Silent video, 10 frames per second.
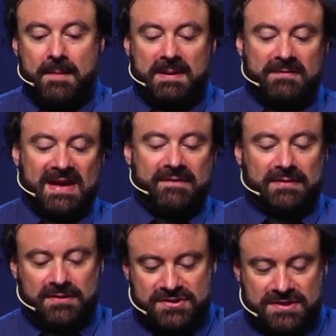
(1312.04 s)
But if
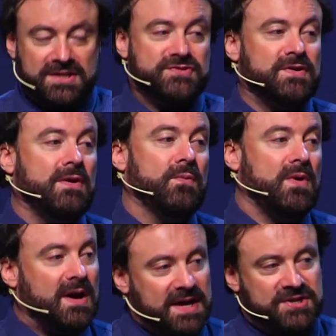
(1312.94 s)
evolution is true,
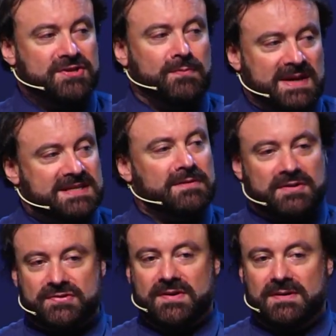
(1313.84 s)
why should we tell
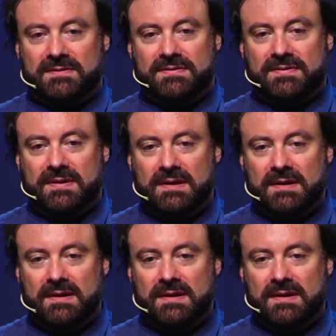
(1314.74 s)
the truth?